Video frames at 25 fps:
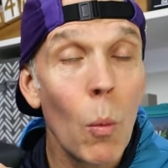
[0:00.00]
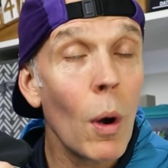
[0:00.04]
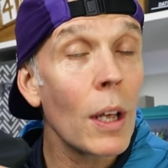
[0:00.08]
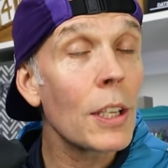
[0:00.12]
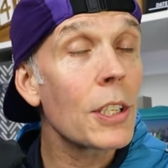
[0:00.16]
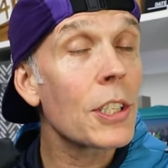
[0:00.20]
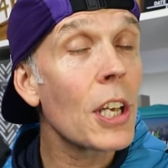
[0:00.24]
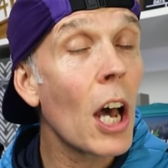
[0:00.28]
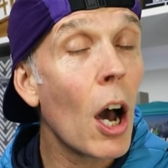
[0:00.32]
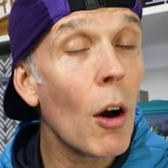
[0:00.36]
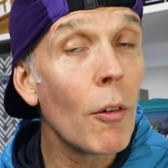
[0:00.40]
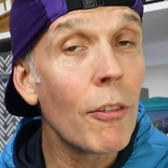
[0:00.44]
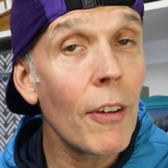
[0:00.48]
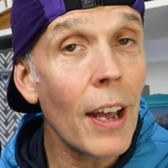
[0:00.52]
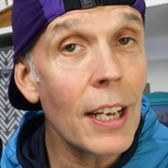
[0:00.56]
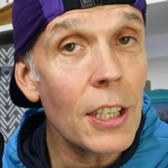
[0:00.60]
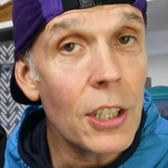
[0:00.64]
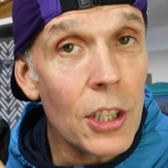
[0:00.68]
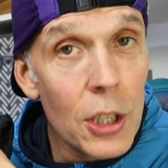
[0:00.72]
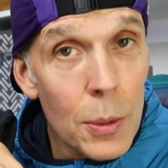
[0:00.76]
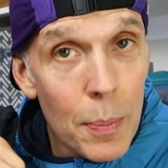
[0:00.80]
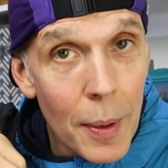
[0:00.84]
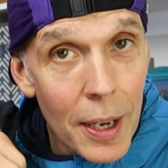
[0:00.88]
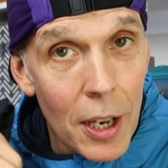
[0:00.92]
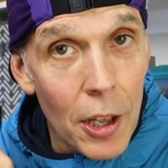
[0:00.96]
Once the whole
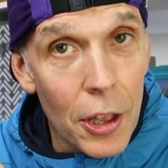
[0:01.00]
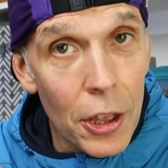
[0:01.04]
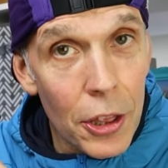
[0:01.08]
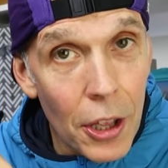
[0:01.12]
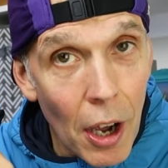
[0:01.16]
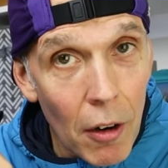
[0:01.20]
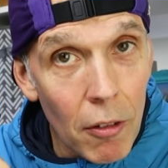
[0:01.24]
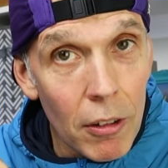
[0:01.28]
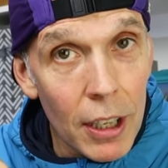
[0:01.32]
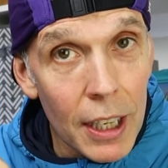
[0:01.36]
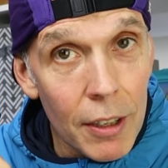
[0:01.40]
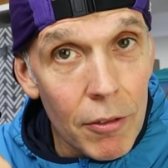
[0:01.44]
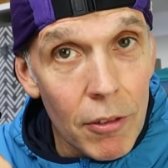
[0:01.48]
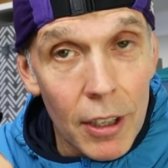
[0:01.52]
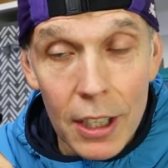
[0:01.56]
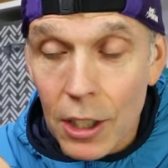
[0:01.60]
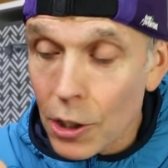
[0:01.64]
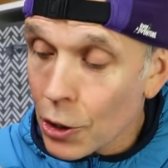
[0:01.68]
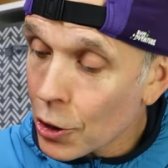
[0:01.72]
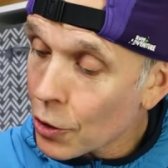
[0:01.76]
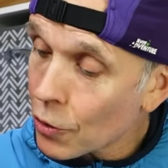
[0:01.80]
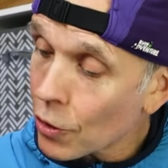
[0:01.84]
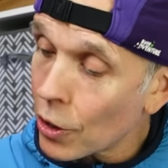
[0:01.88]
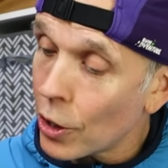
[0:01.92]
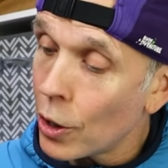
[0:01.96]
vest has been thoroughly
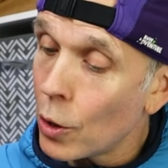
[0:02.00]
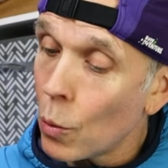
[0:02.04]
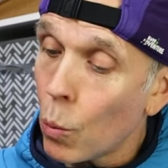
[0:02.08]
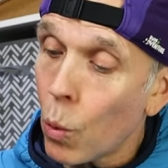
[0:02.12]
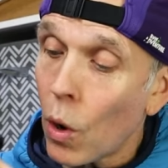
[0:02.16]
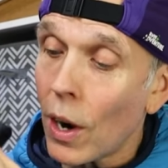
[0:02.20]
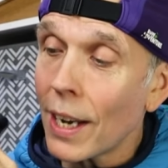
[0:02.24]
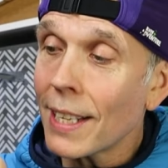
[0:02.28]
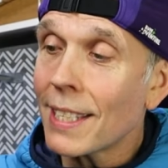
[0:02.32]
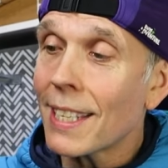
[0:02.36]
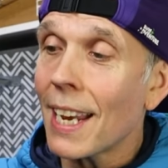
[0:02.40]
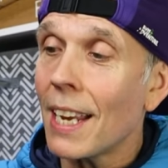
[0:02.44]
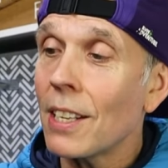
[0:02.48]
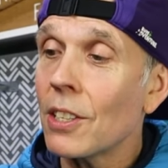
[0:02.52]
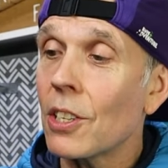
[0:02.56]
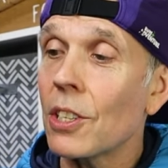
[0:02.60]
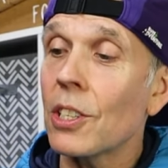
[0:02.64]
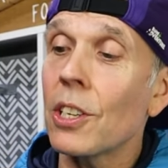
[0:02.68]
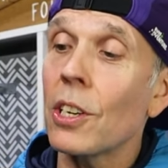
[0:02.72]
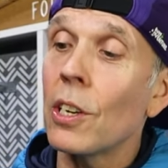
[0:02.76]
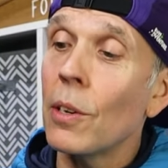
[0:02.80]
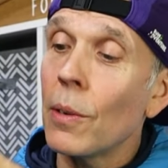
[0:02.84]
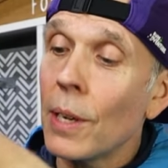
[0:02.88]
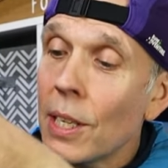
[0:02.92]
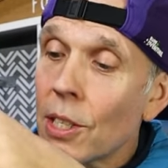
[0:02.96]
rinsed through, what I tend to
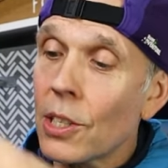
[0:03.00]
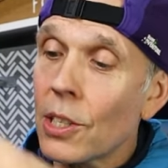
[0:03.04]
do